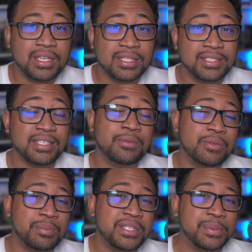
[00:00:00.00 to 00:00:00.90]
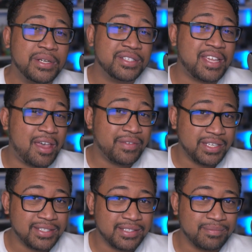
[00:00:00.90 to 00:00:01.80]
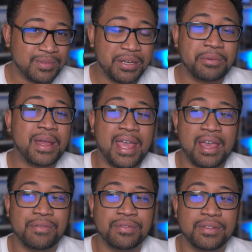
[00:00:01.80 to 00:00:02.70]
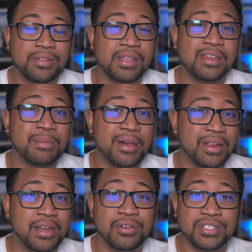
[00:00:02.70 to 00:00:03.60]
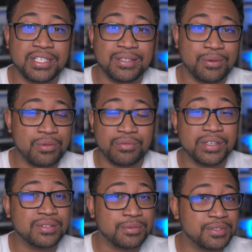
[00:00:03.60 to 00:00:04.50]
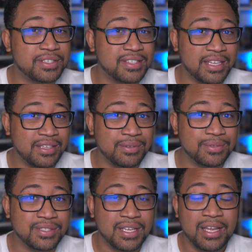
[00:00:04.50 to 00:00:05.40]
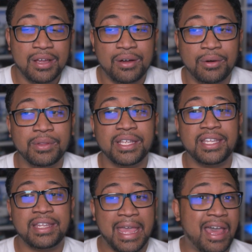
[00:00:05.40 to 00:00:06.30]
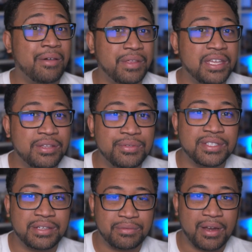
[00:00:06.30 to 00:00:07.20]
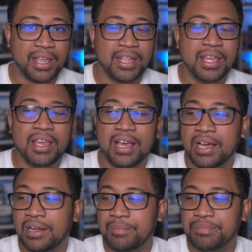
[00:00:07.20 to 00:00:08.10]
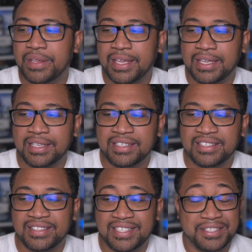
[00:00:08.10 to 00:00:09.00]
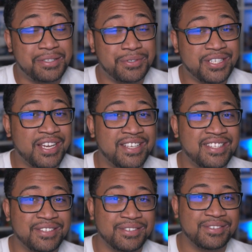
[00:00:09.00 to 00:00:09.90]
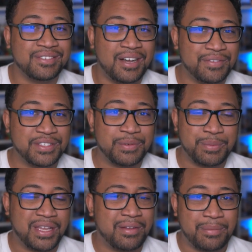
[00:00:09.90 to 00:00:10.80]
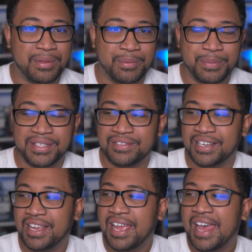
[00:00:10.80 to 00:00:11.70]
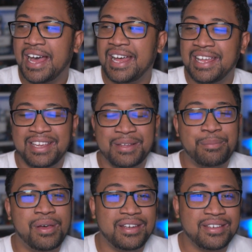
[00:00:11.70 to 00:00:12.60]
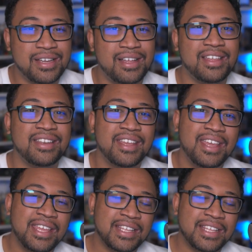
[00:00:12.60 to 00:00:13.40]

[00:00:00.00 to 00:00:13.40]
See, One Piece players have it easy. They don't have to think about energy or the resources they use, only how they use it, right? And this is no shade to obviously One Piece. I play One Piece, right? But Dawn is